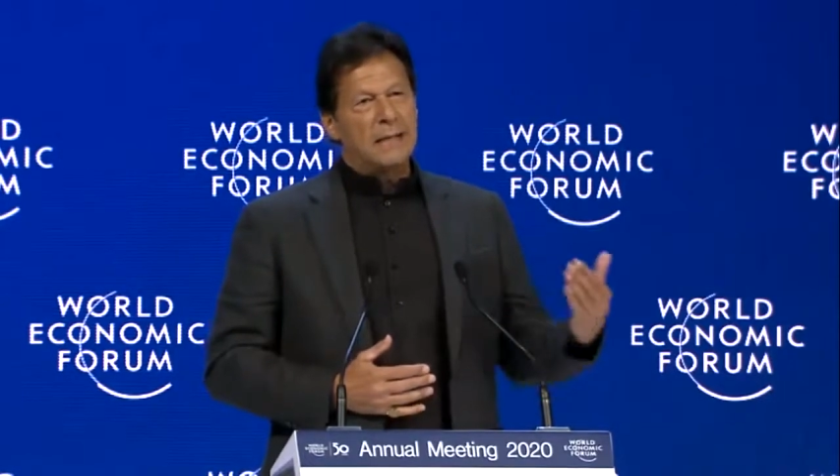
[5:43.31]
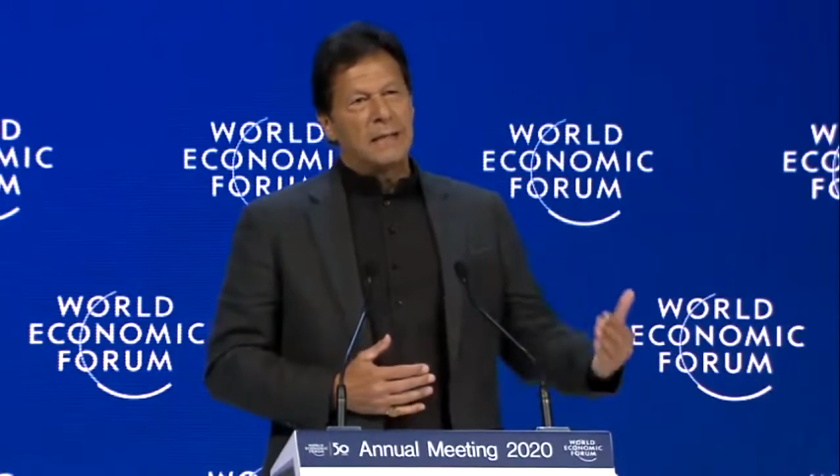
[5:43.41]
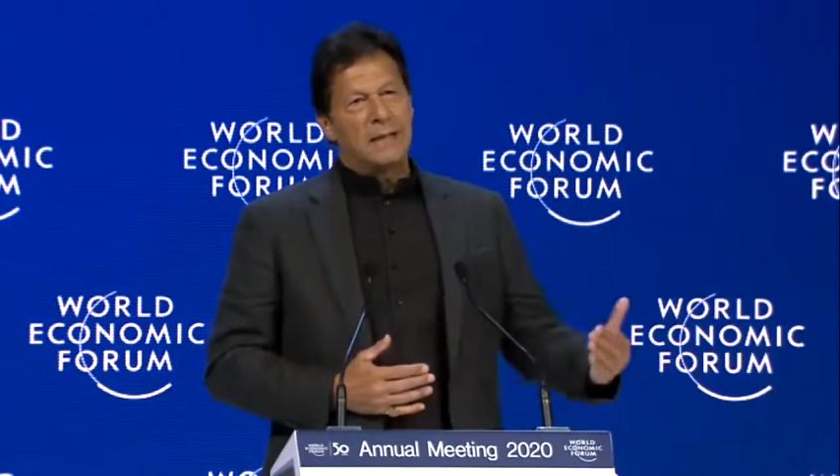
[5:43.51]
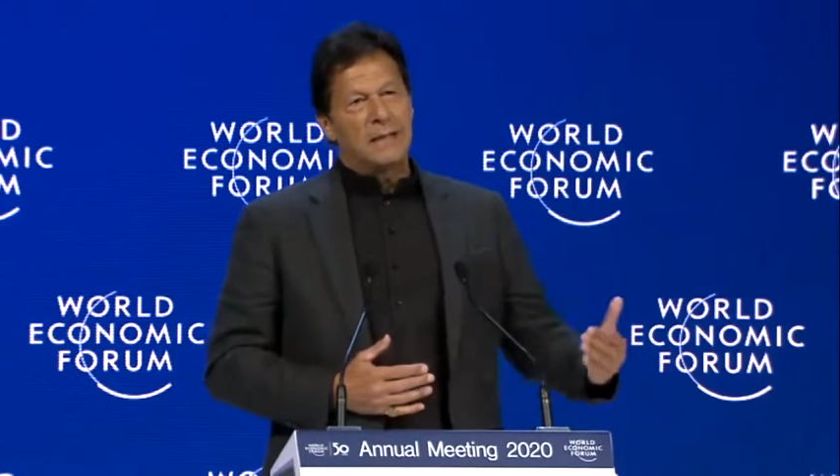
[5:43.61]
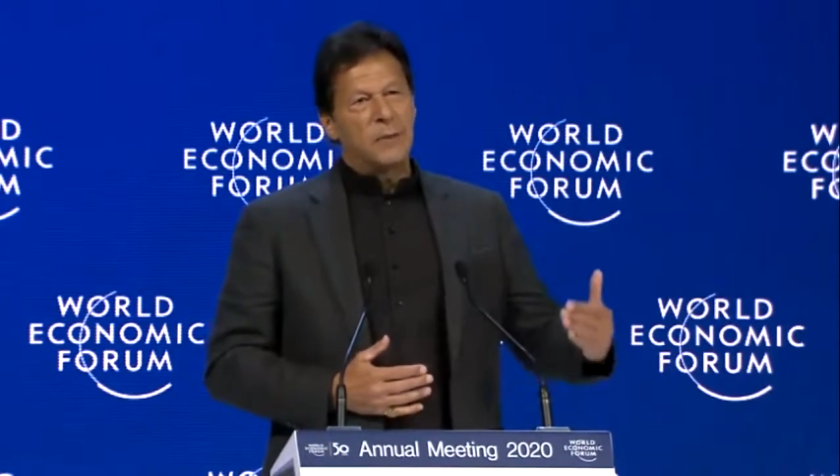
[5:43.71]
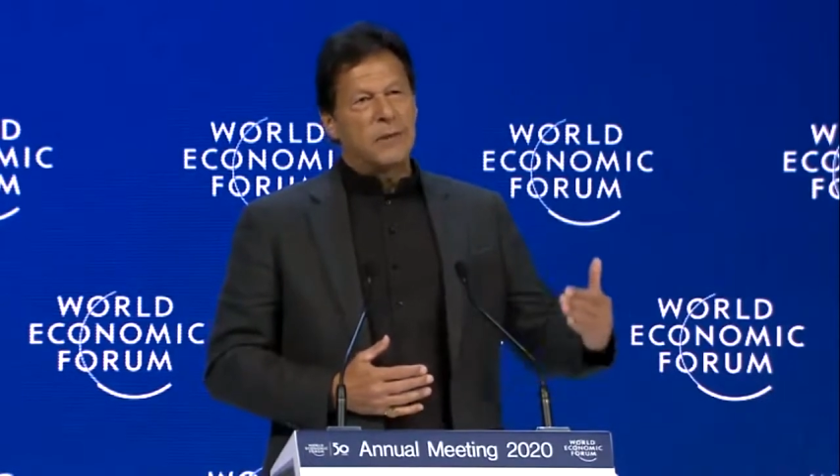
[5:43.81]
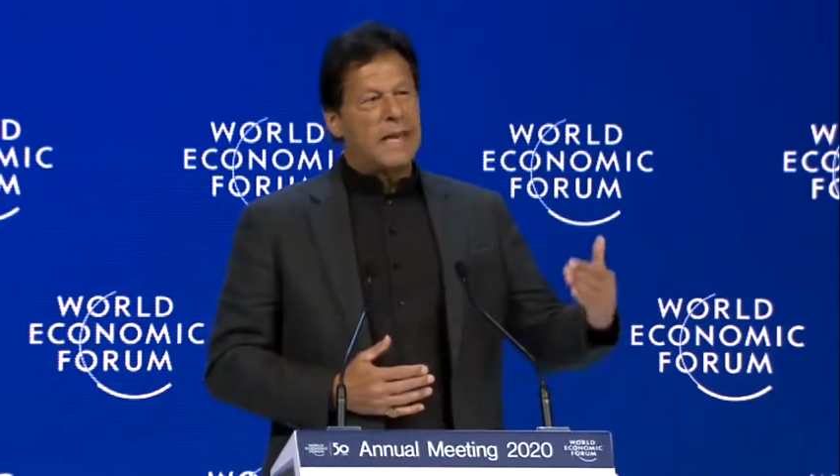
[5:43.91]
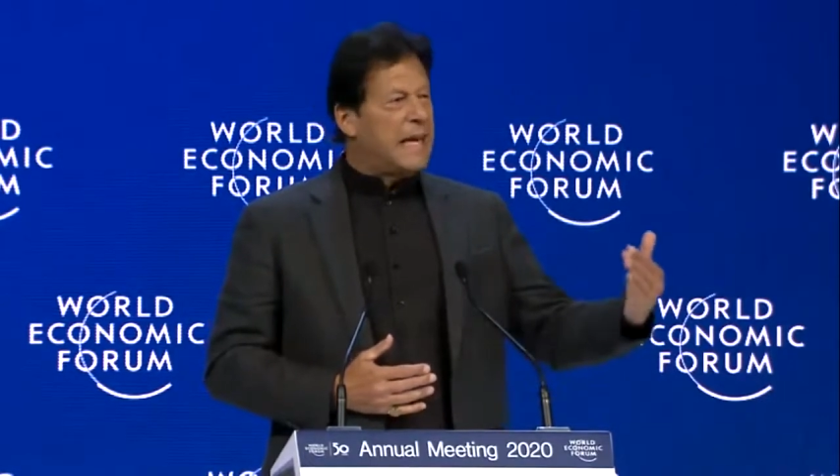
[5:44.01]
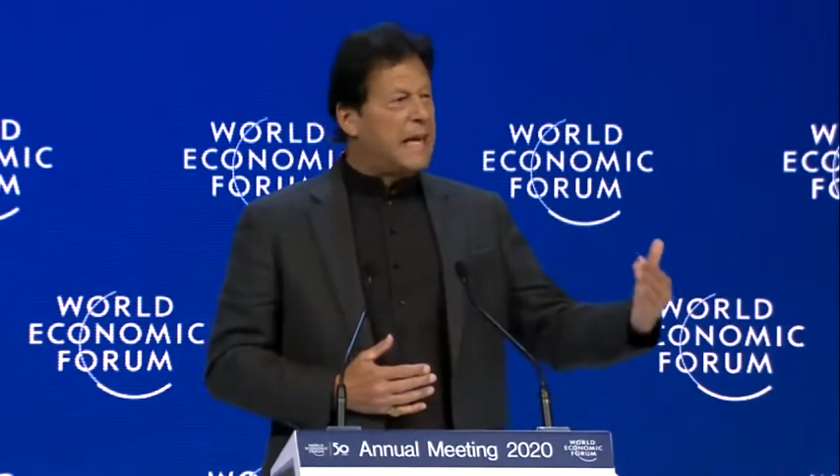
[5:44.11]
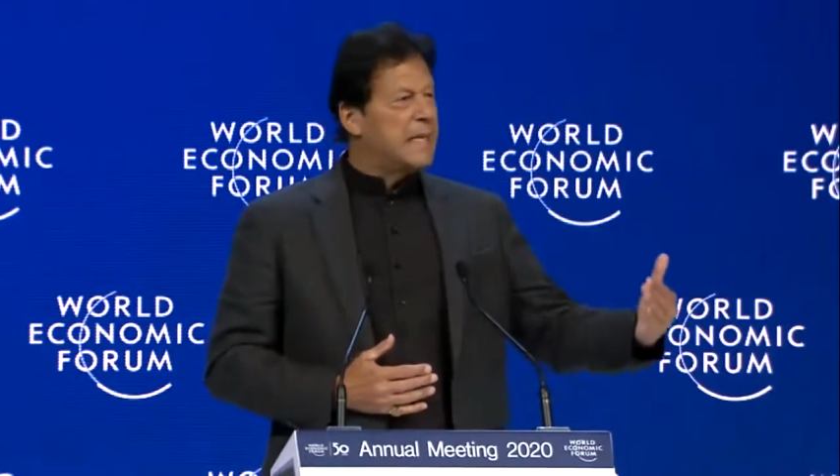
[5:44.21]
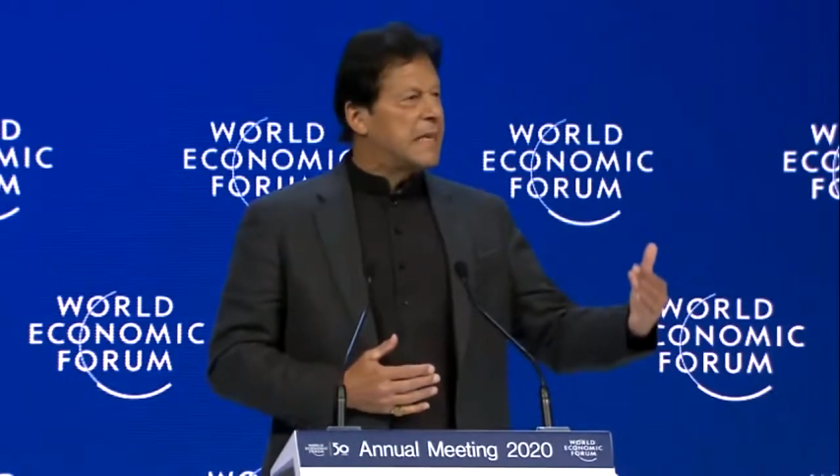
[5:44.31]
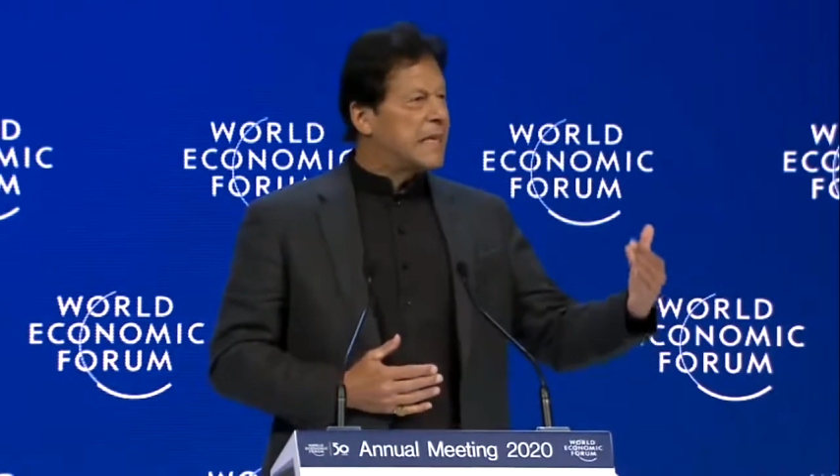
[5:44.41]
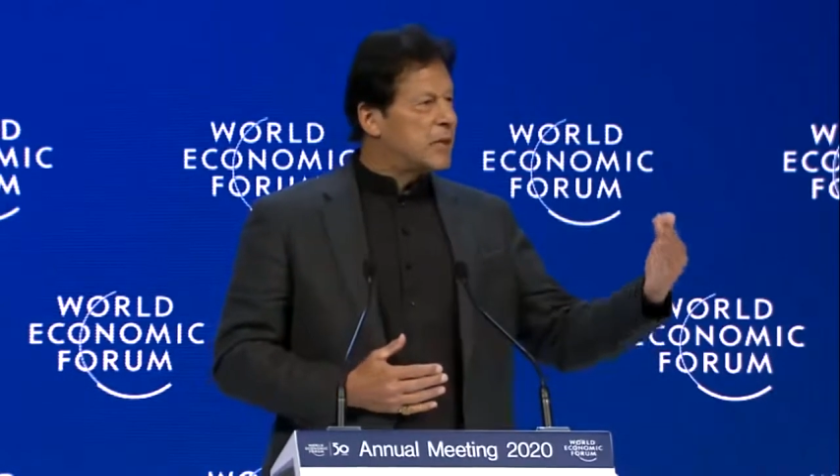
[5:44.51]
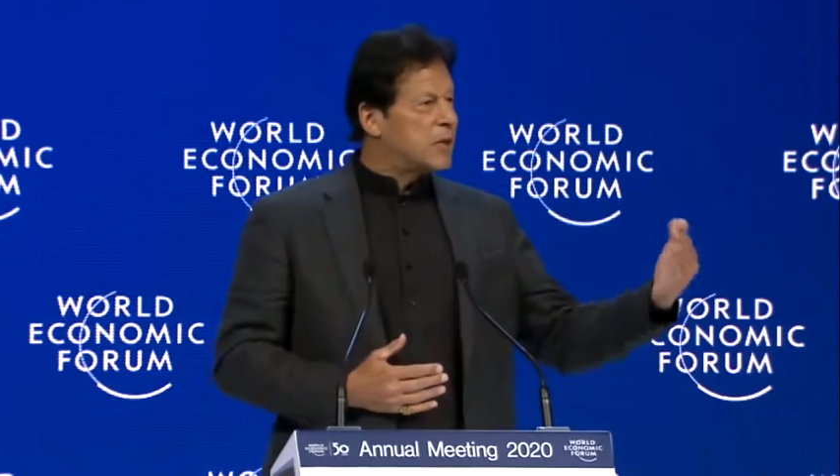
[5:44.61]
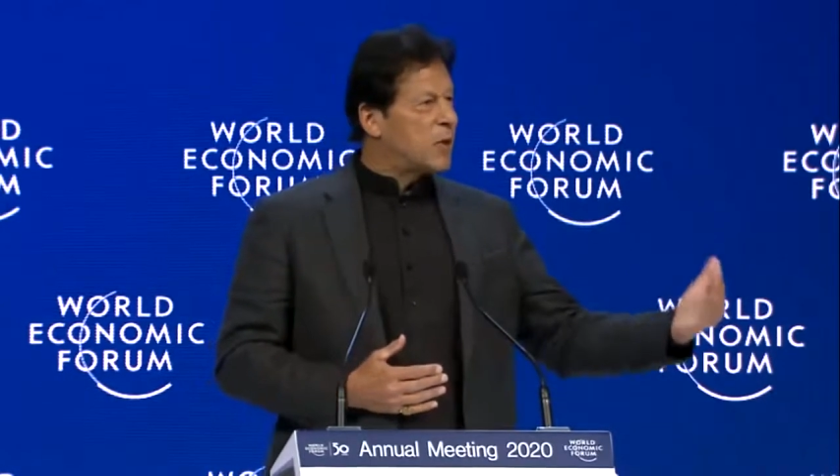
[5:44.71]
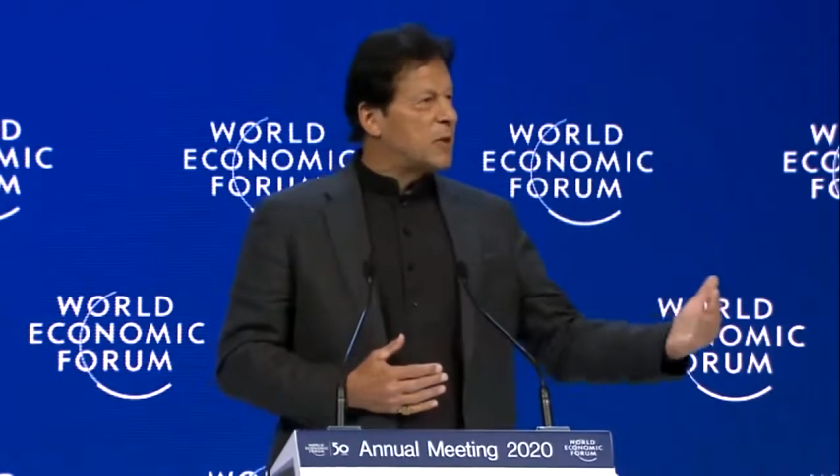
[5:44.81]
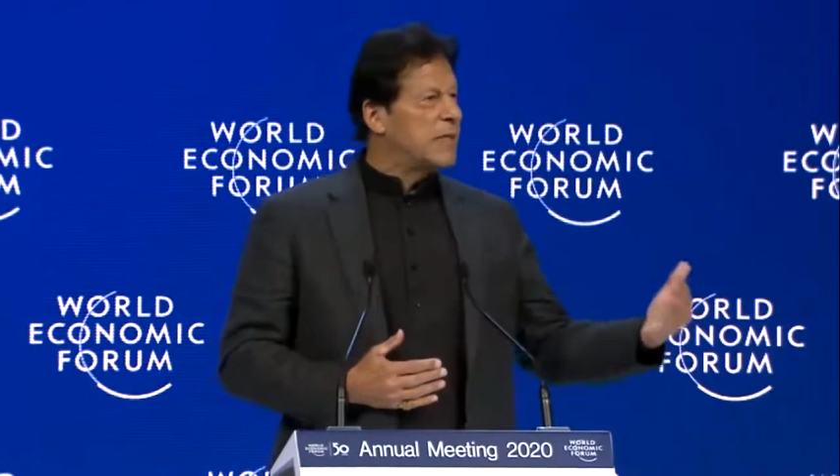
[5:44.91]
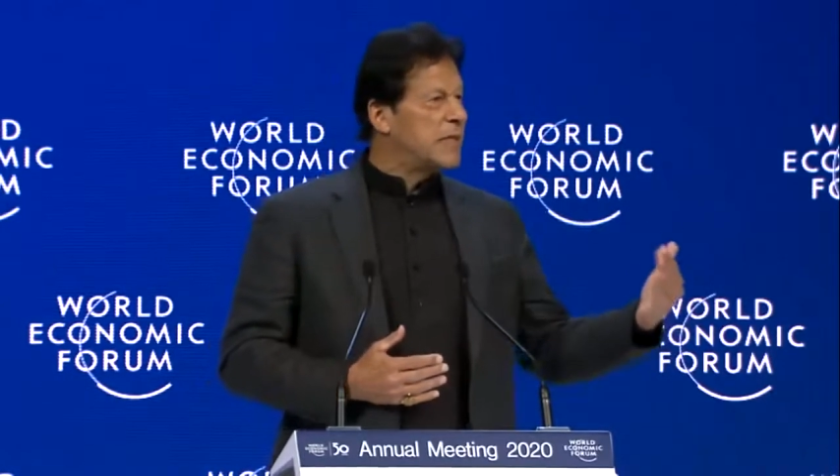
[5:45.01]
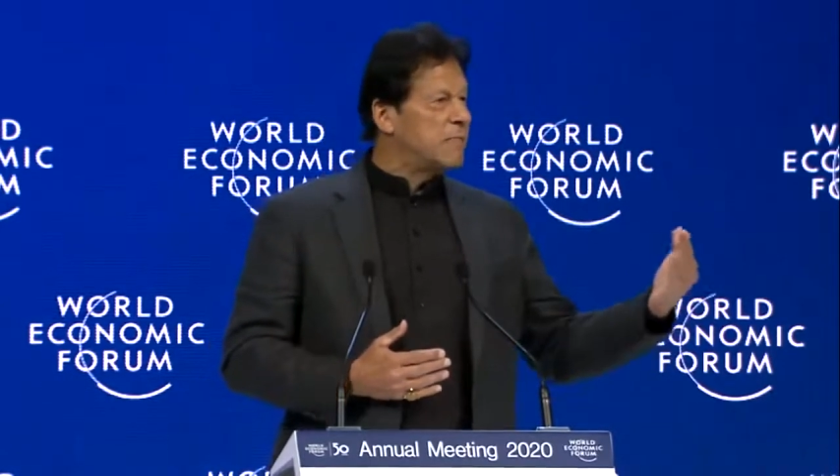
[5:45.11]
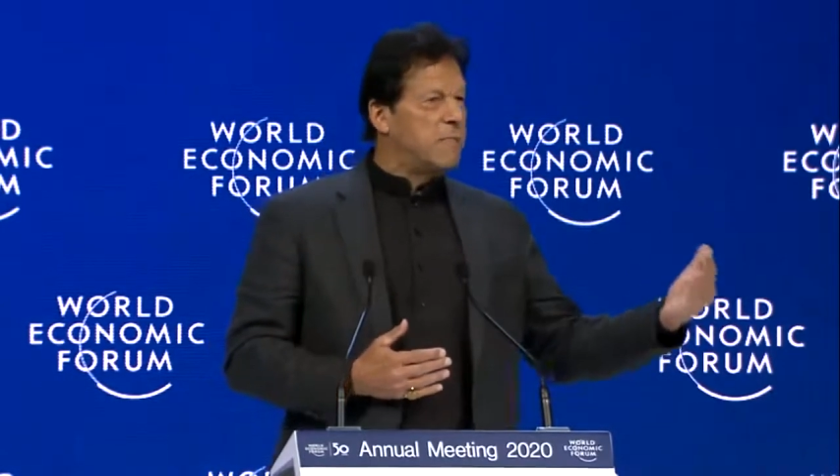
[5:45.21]

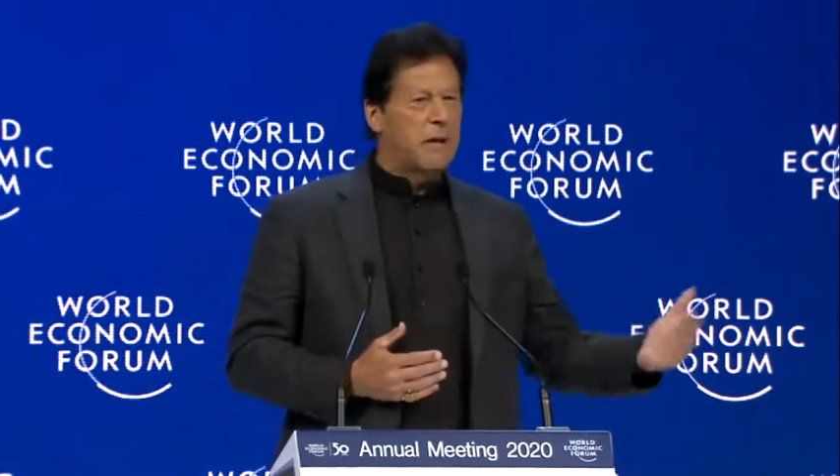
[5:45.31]
this